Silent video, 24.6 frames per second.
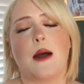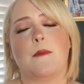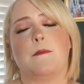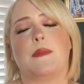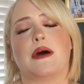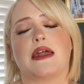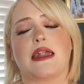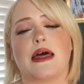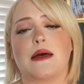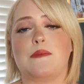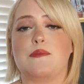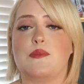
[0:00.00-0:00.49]

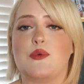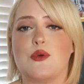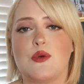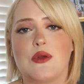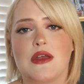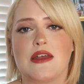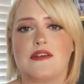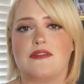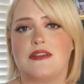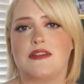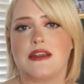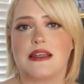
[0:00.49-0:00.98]
But a
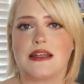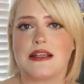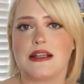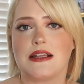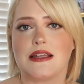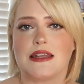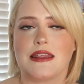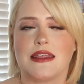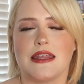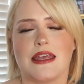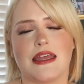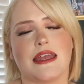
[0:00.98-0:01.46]
brief little
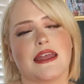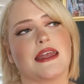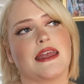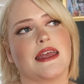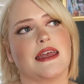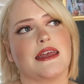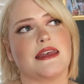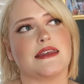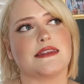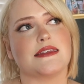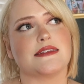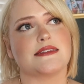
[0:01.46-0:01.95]
thing
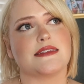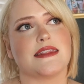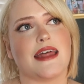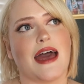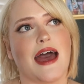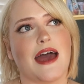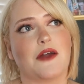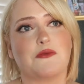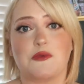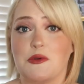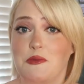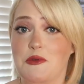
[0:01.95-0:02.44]
is
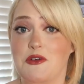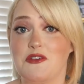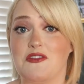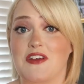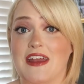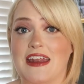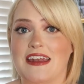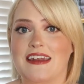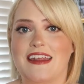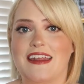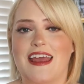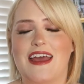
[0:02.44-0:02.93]
that we're
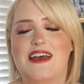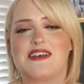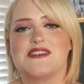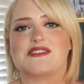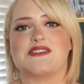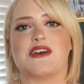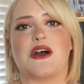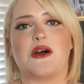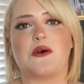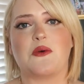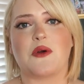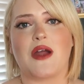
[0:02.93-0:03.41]
moving.
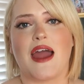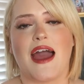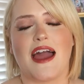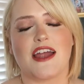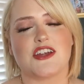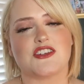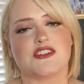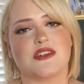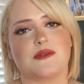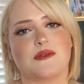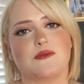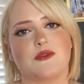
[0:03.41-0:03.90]
So we're
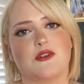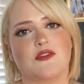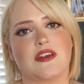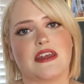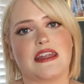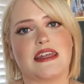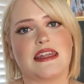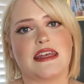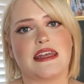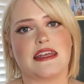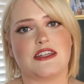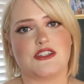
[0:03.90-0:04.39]
actually
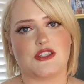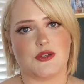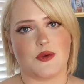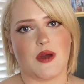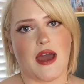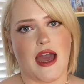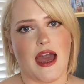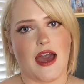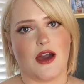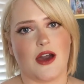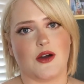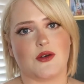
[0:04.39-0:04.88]
moving into a
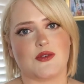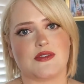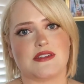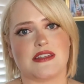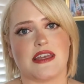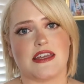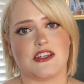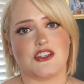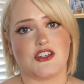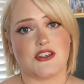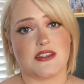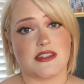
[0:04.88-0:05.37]
house
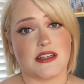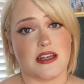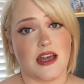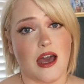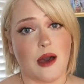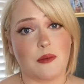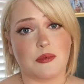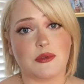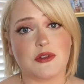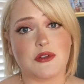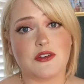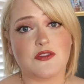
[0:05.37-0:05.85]
in just a
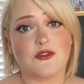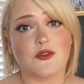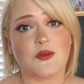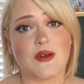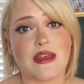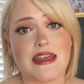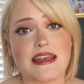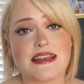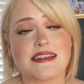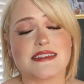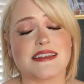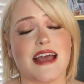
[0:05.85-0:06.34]
couple of
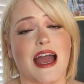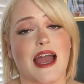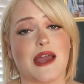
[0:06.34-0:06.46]
weeks.